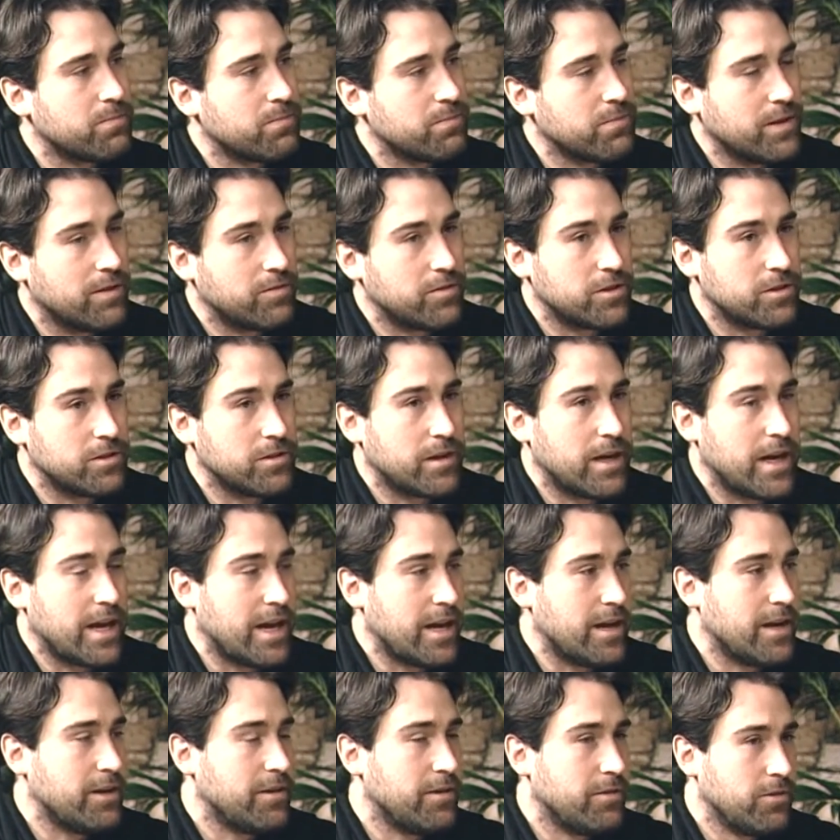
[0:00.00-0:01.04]
You have to,
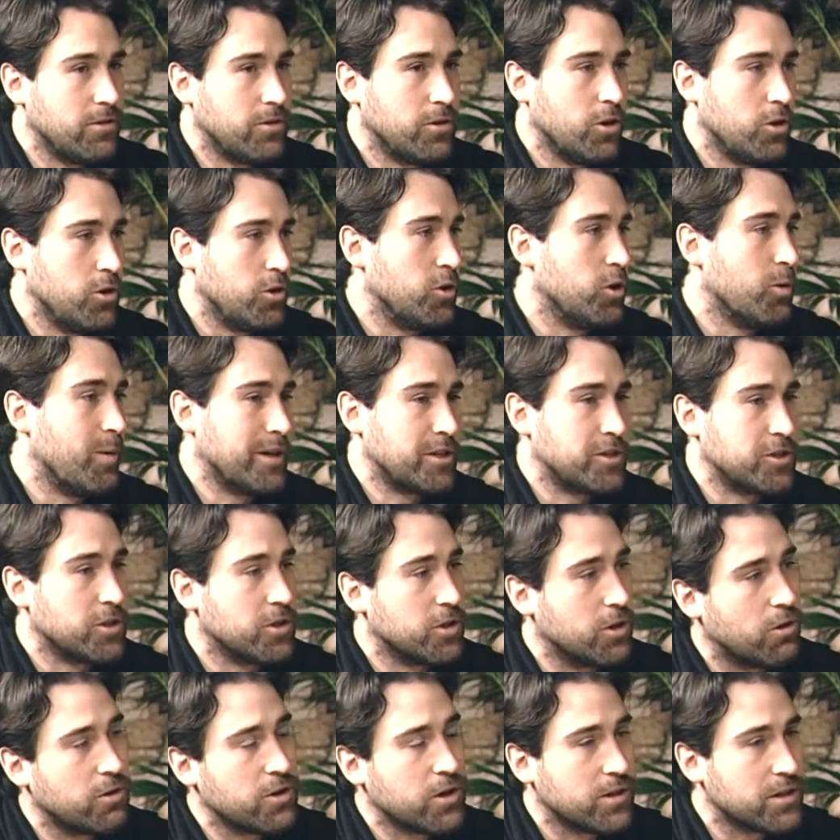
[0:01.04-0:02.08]
you can go back to
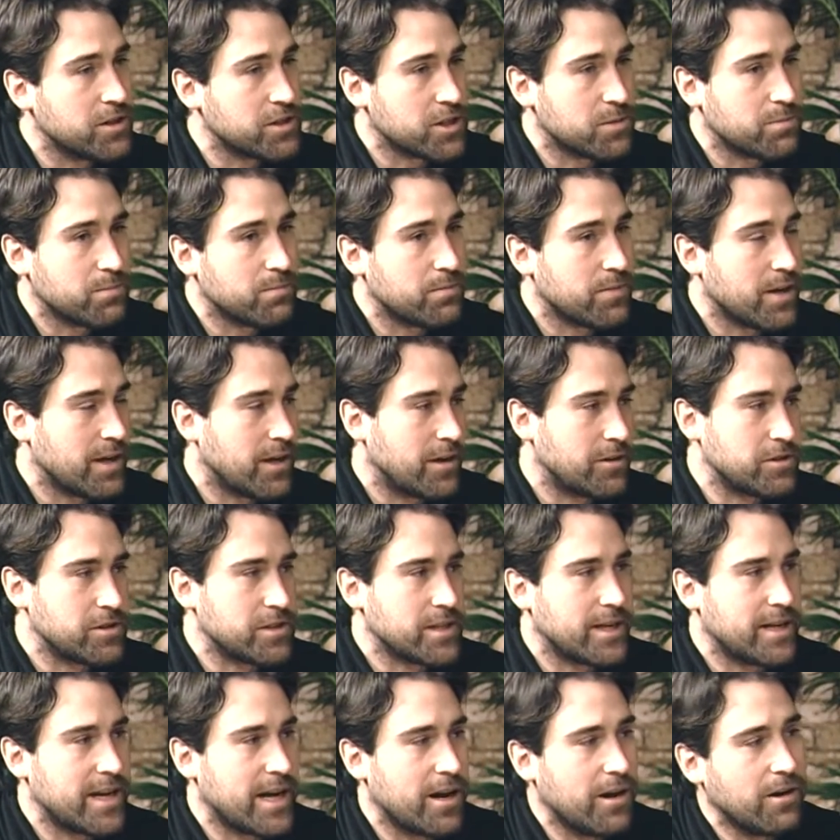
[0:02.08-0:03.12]
colonialism and
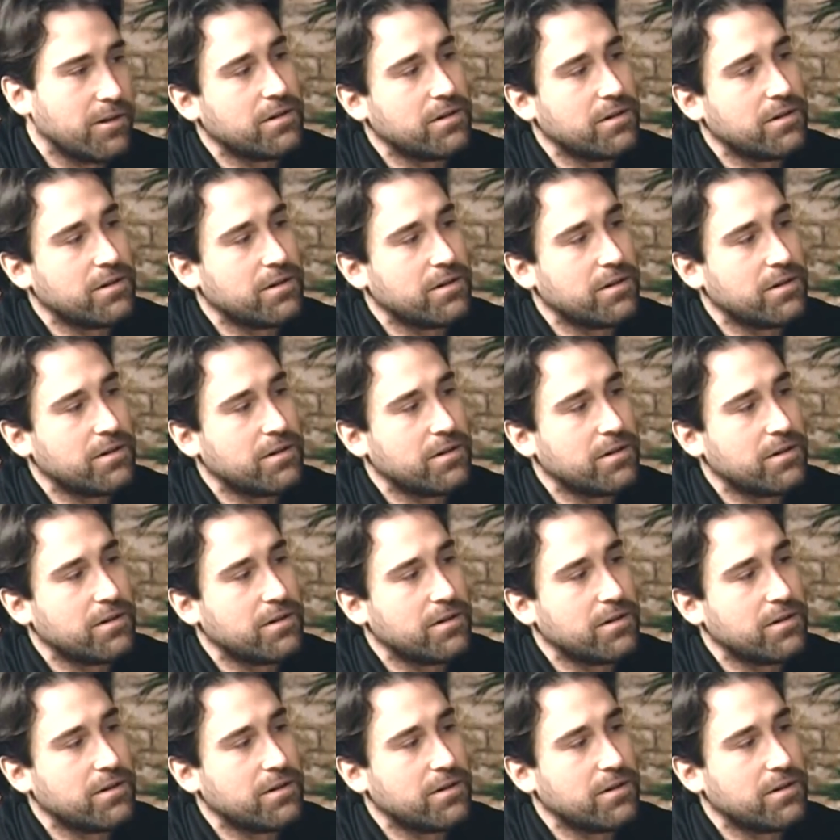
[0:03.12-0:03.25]
understand how